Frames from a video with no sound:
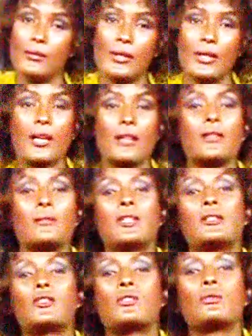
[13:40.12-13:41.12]
Really, nothing
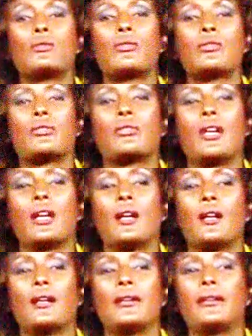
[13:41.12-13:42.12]
but the truth.
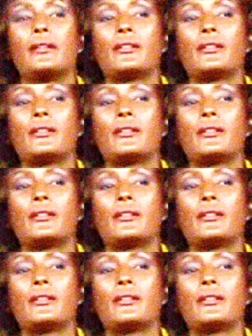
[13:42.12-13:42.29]
I